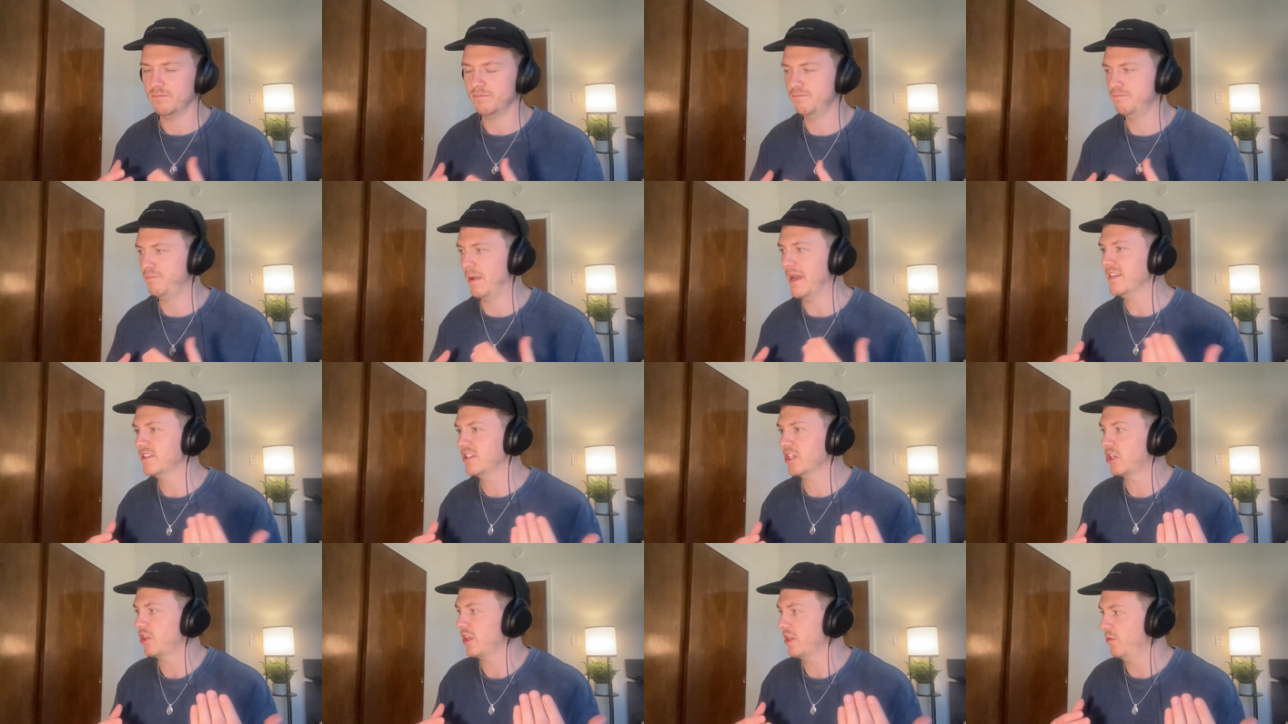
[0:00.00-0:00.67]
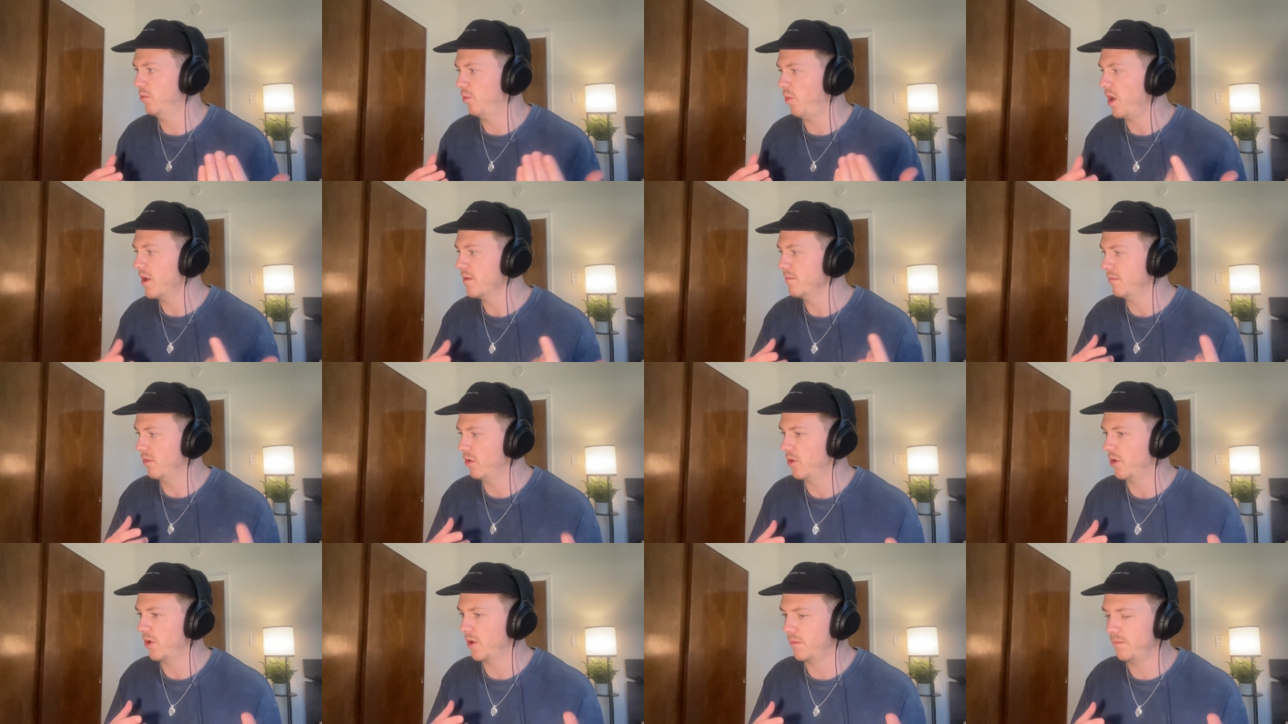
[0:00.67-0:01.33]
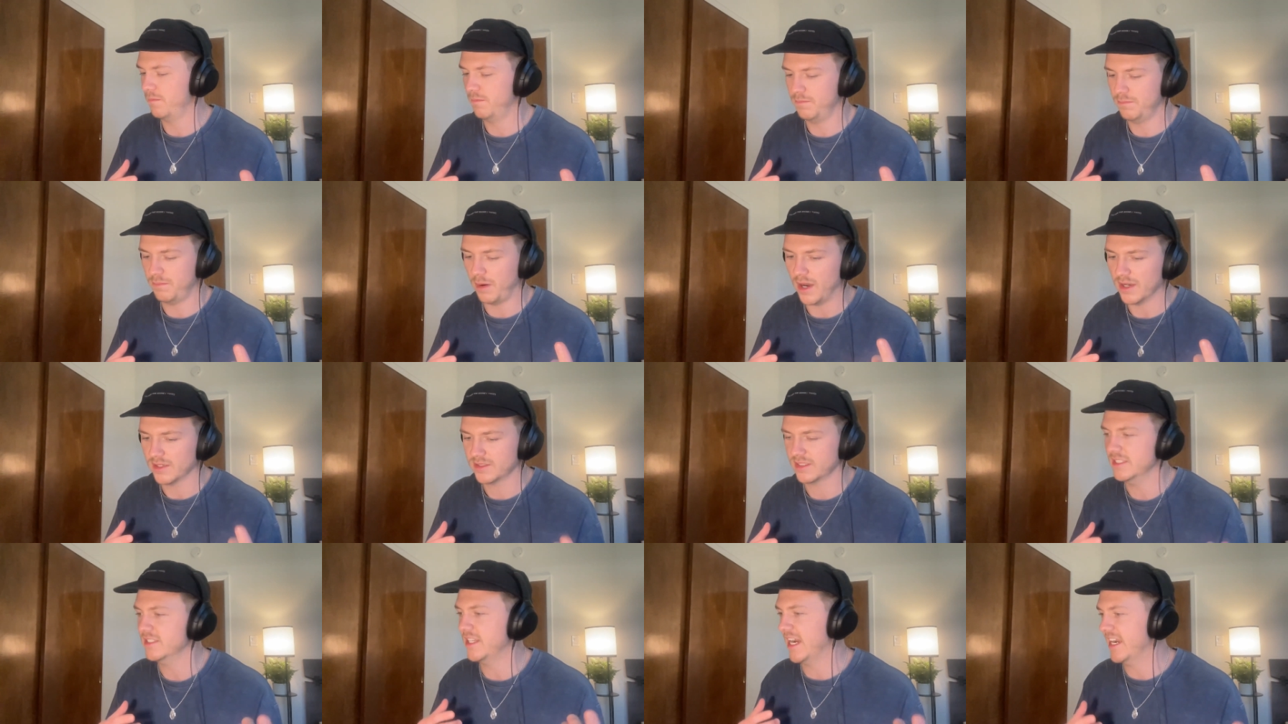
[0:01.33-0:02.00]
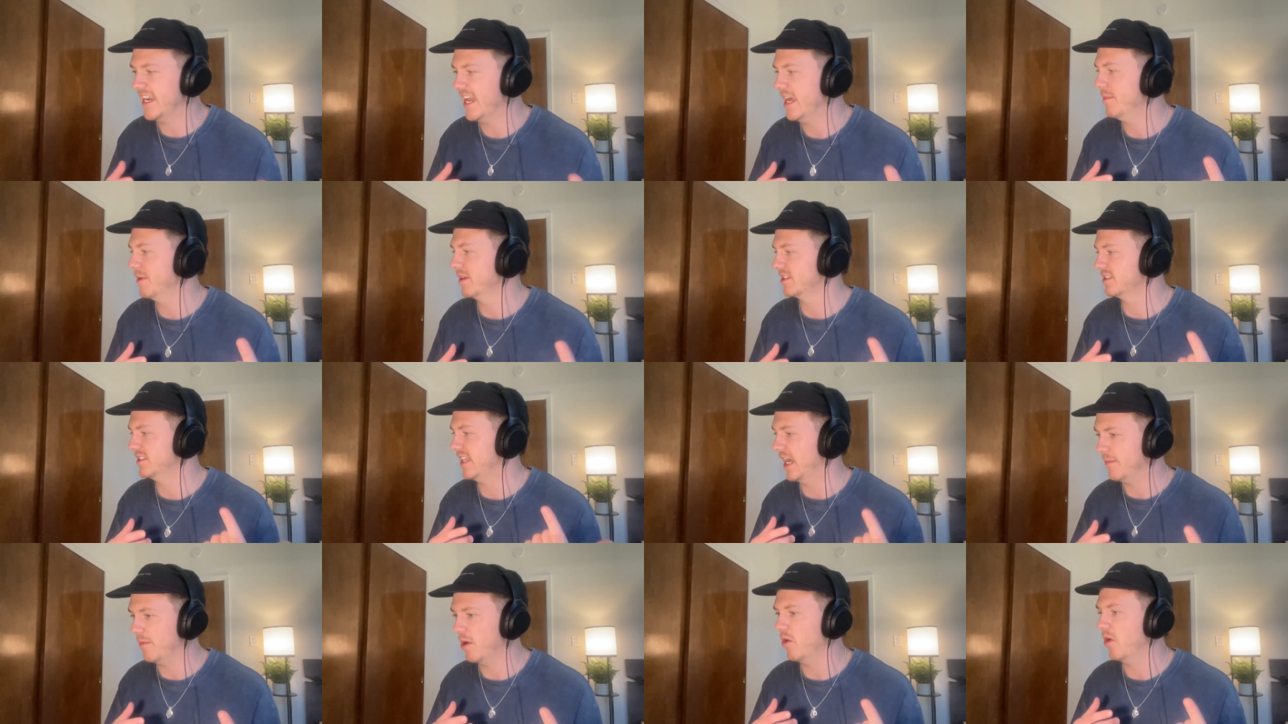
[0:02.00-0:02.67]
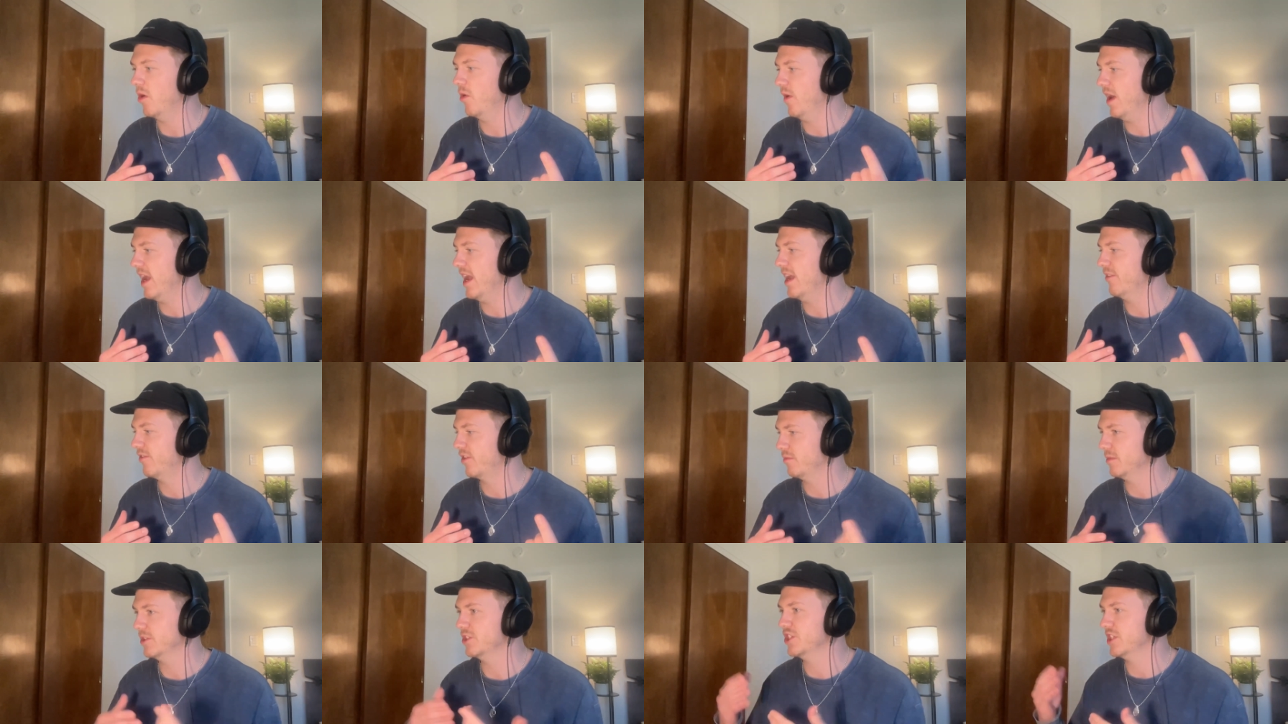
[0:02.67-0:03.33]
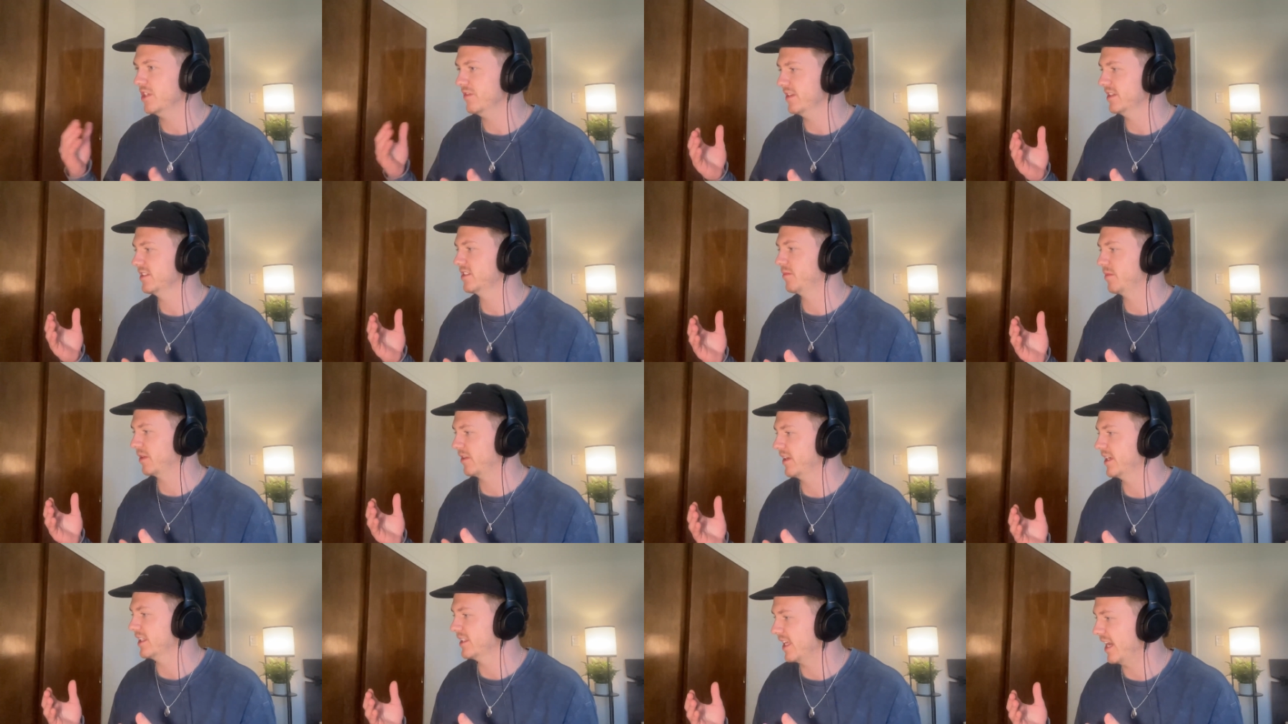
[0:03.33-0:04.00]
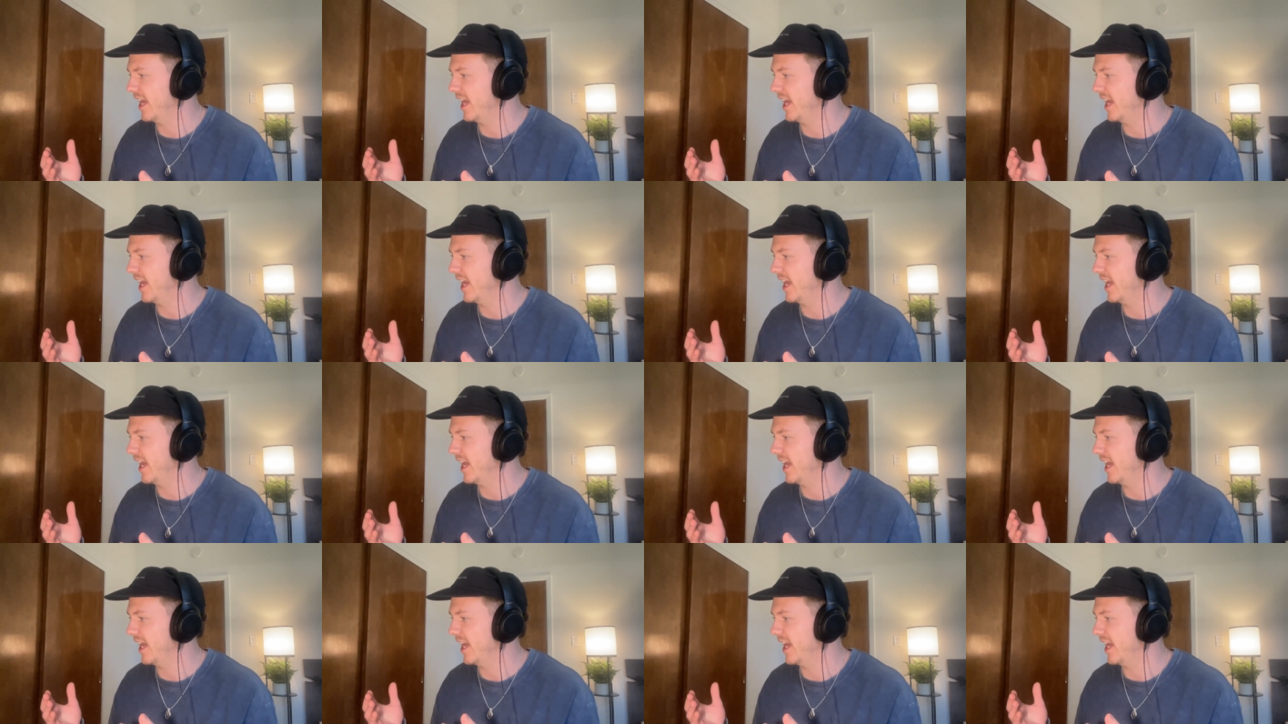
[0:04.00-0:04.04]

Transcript: basically one more Boston Dynamics demo away from achieving something like that.